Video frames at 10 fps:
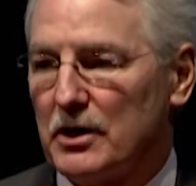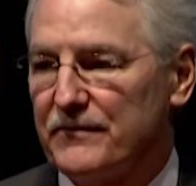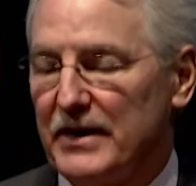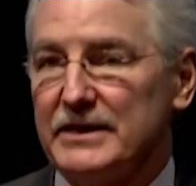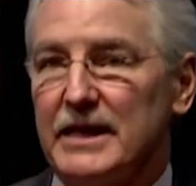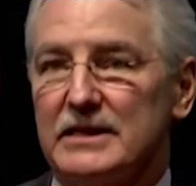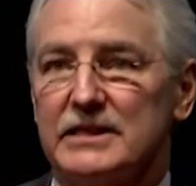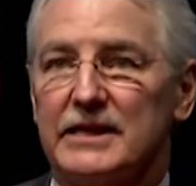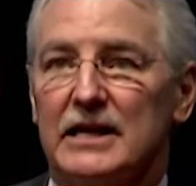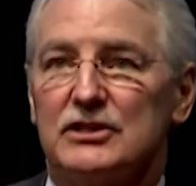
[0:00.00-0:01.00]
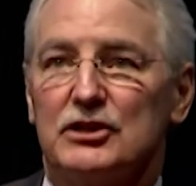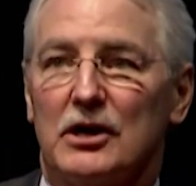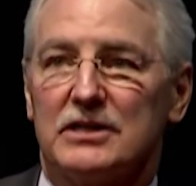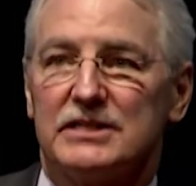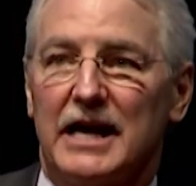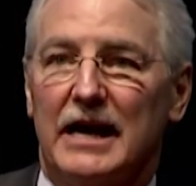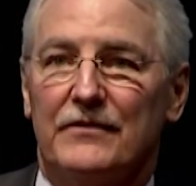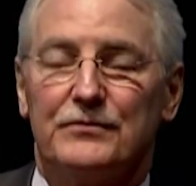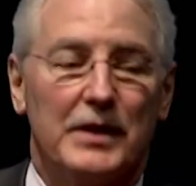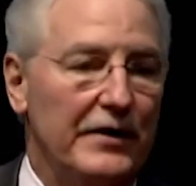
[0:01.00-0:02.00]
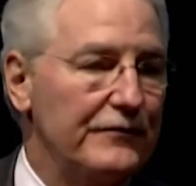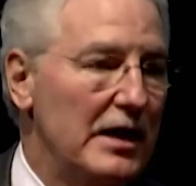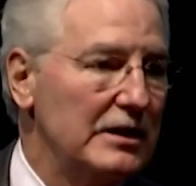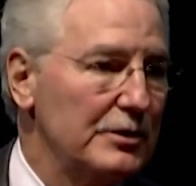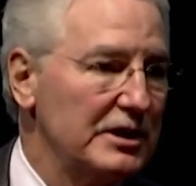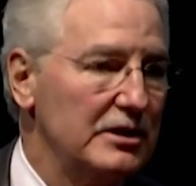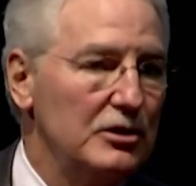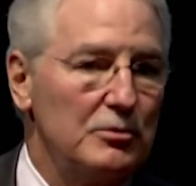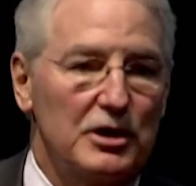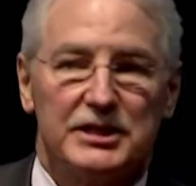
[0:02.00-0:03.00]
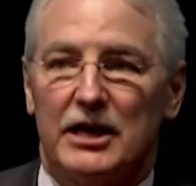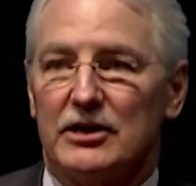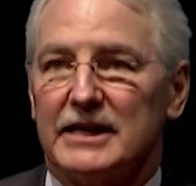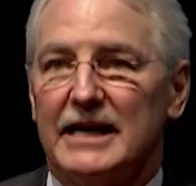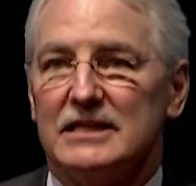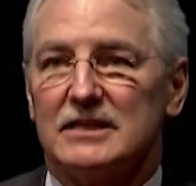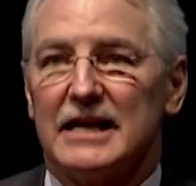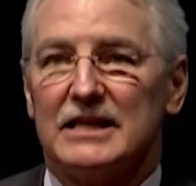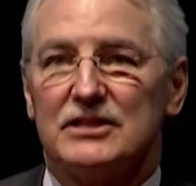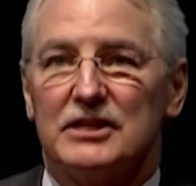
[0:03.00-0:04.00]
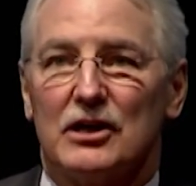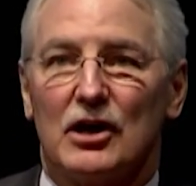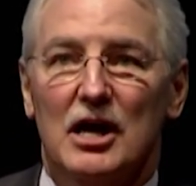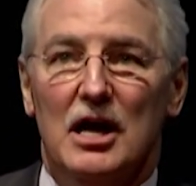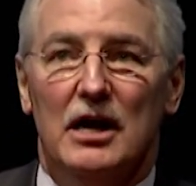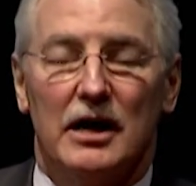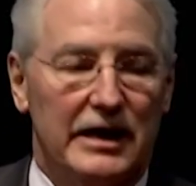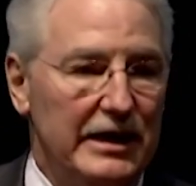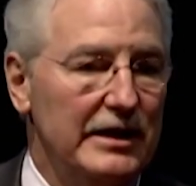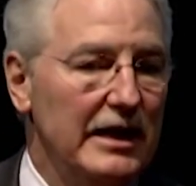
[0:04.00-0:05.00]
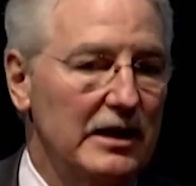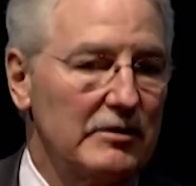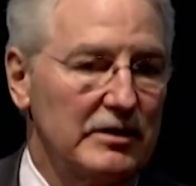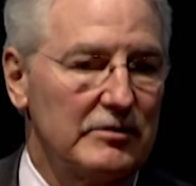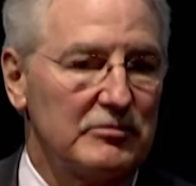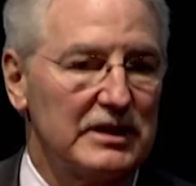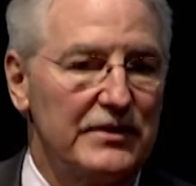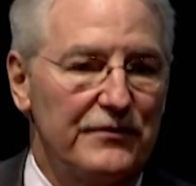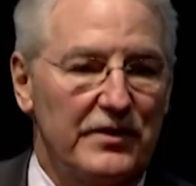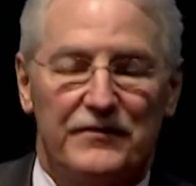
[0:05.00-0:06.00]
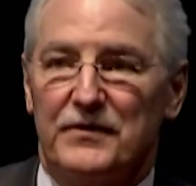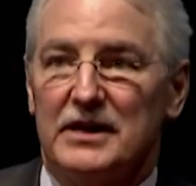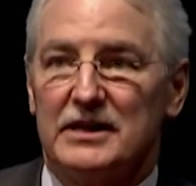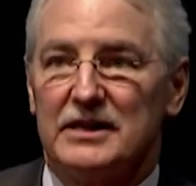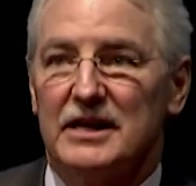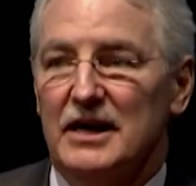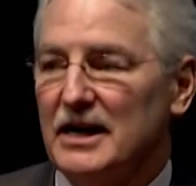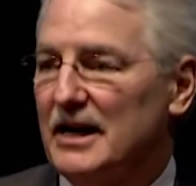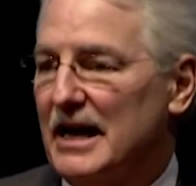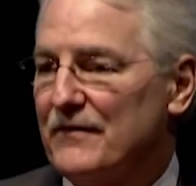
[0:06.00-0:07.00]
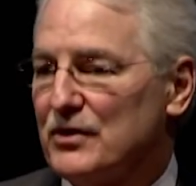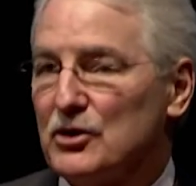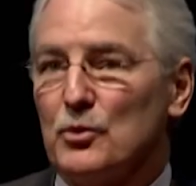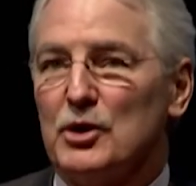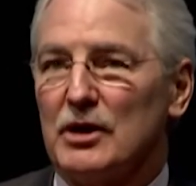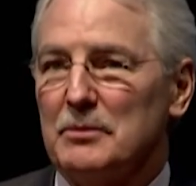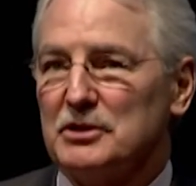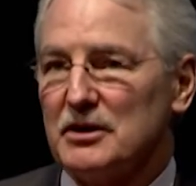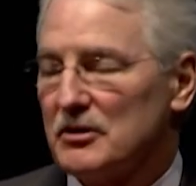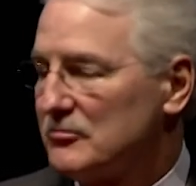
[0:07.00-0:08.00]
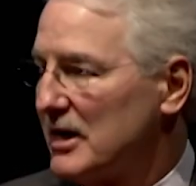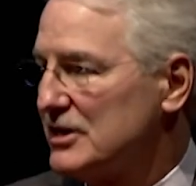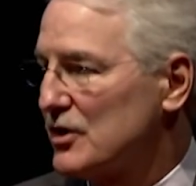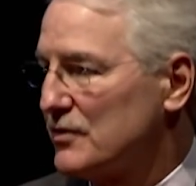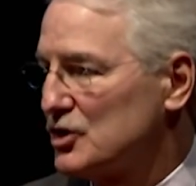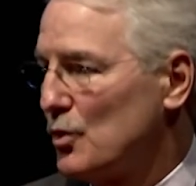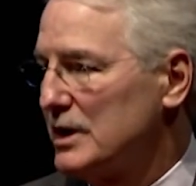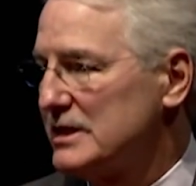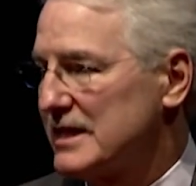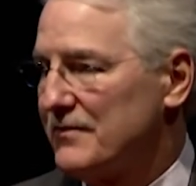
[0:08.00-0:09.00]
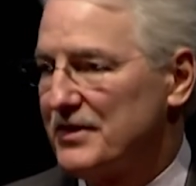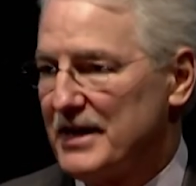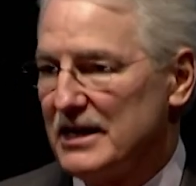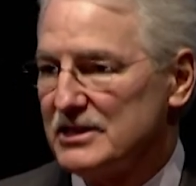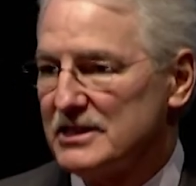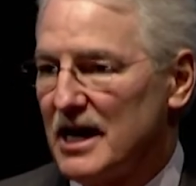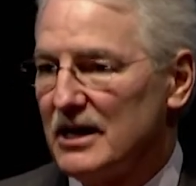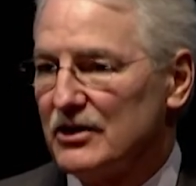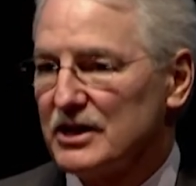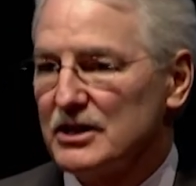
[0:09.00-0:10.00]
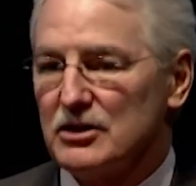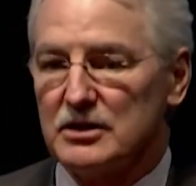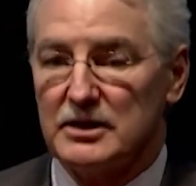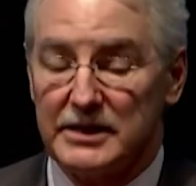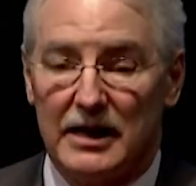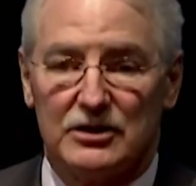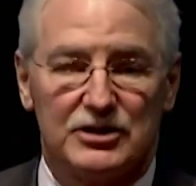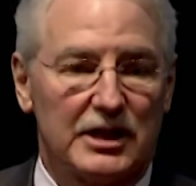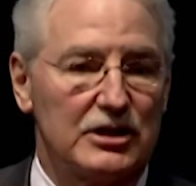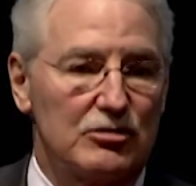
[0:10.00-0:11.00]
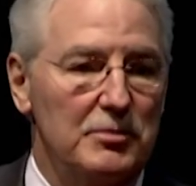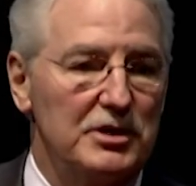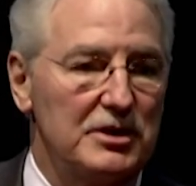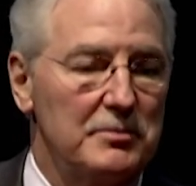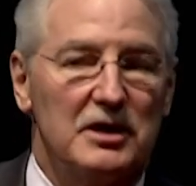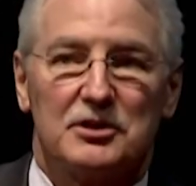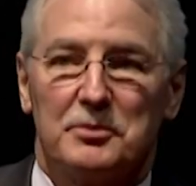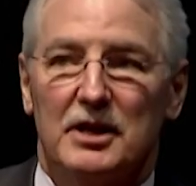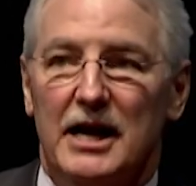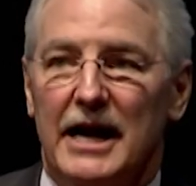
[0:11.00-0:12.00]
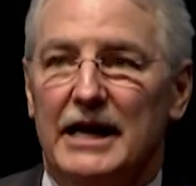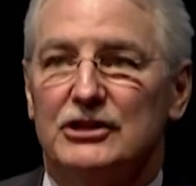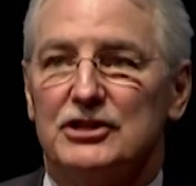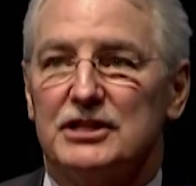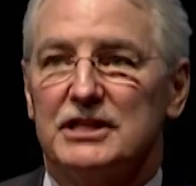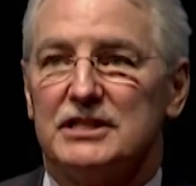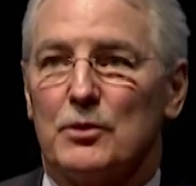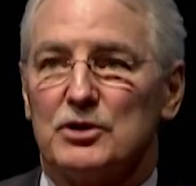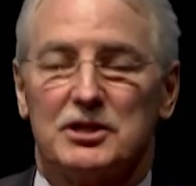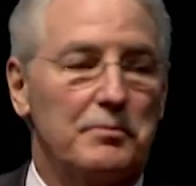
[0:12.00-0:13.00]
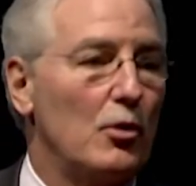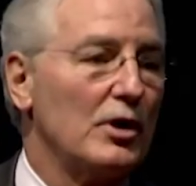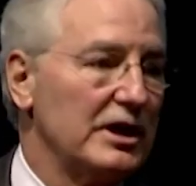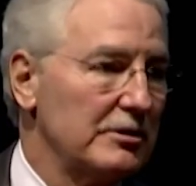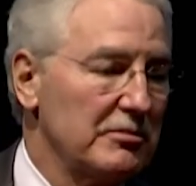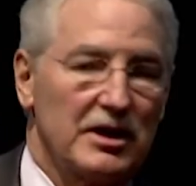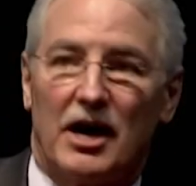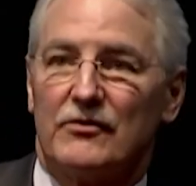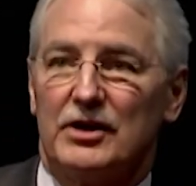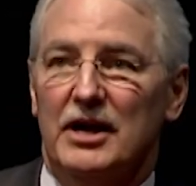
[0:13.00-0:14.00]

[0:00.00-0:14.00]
fantastic ACR staff. following the numerous hurricanes last year, in a relief fund effort, we were able to raise over $27,000 to contribute to multiple agencies that were supporting the recovery